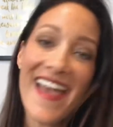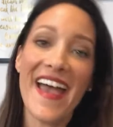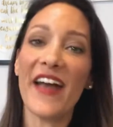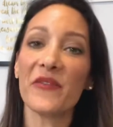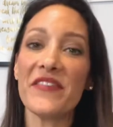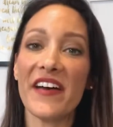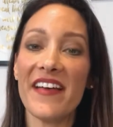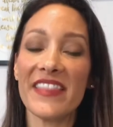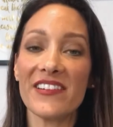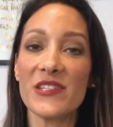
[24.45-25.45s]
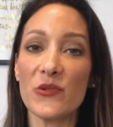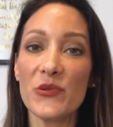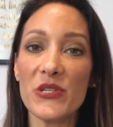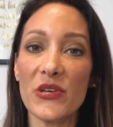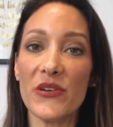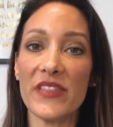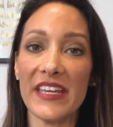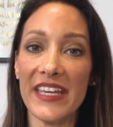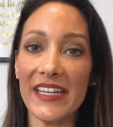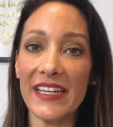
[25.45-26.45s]
However, there is also the
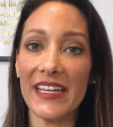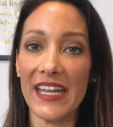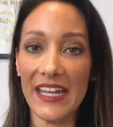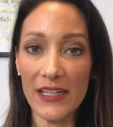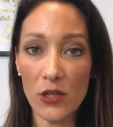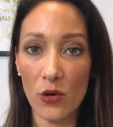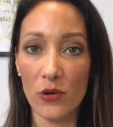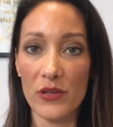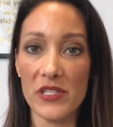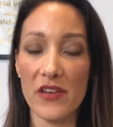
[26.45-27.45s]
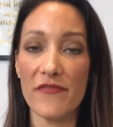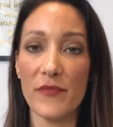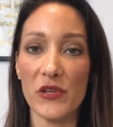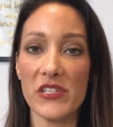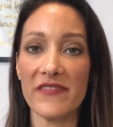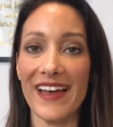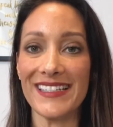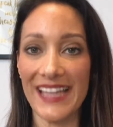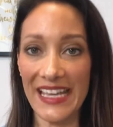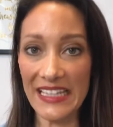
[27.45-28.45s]
hidden inner cause of most of our
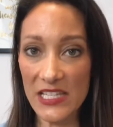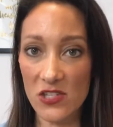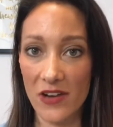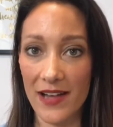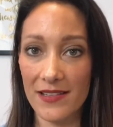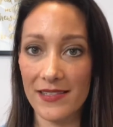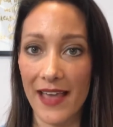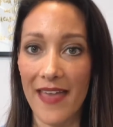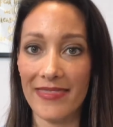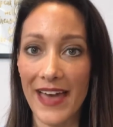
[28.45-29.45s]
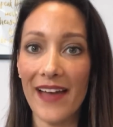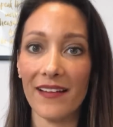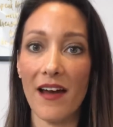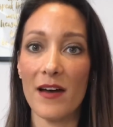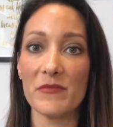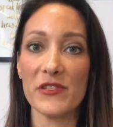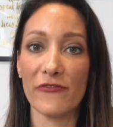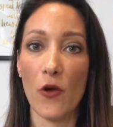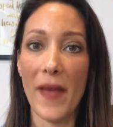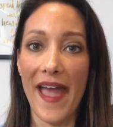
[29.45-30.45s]
daily stress, and that comes
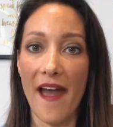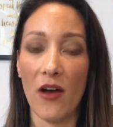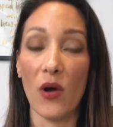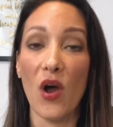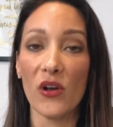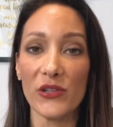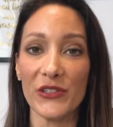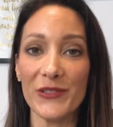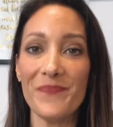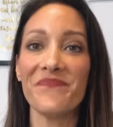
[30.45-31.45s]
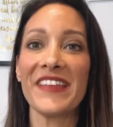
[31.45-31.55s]
from our own